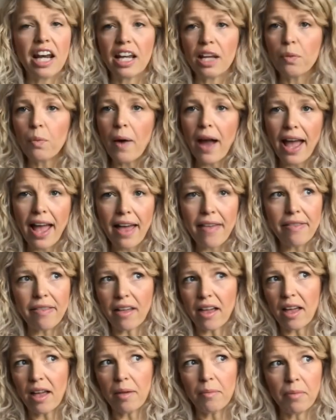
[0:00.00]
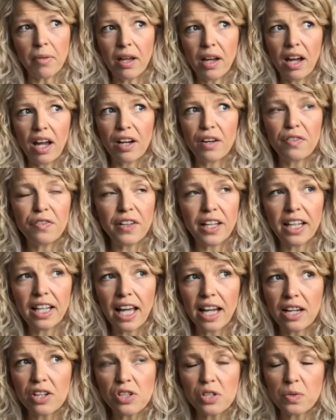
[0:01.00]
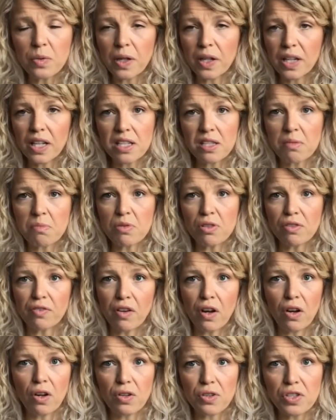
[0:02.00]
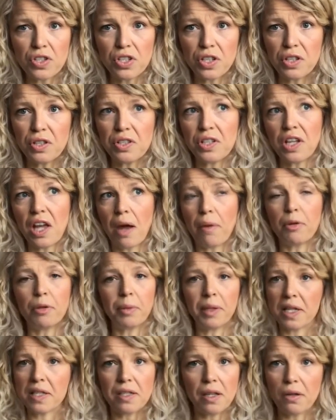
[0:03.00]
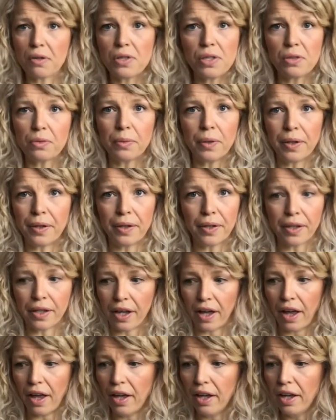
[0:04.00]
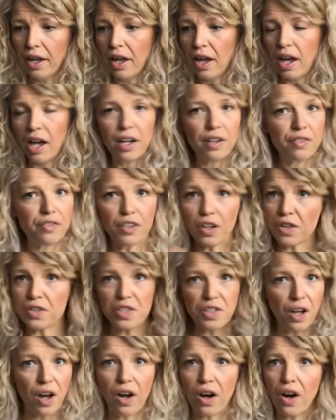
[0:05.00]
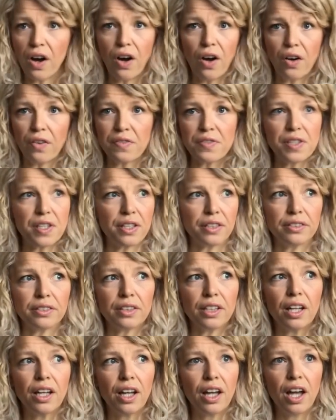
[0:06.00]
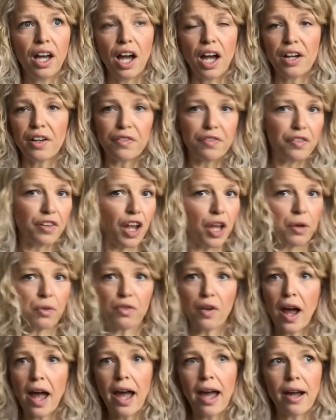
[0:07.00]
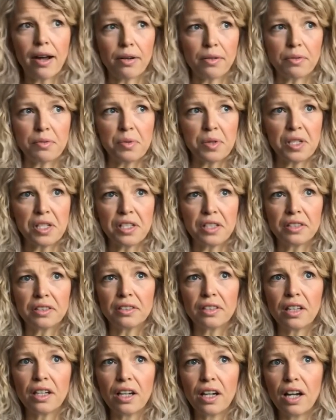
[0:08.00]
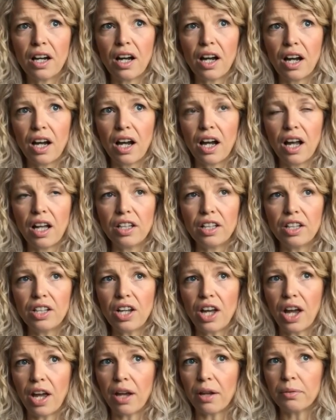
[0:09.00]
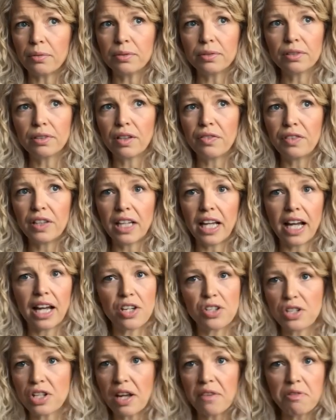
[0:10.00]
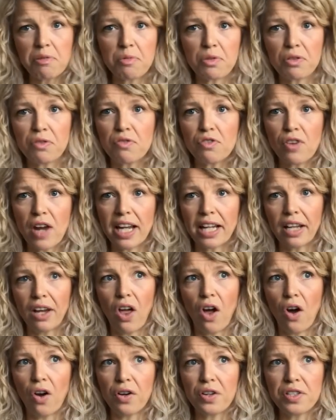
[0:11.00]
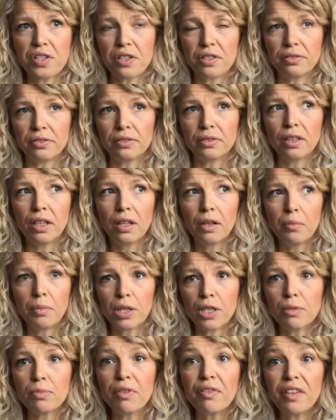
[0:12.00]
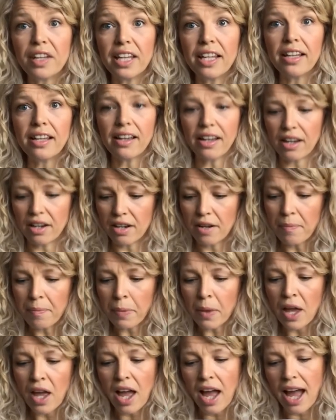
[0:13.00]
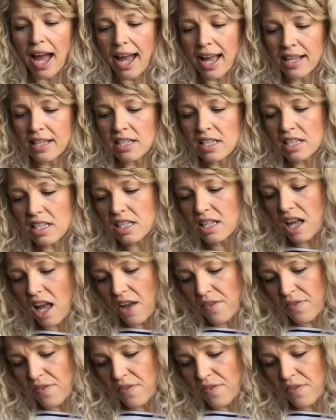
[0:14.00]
I wear them and I feel like I should work in some sort of art studio or be a social worker. And I've got scarves and I float round and, you know, I feel like I should have some sort of dreadlocks and become a vegan. And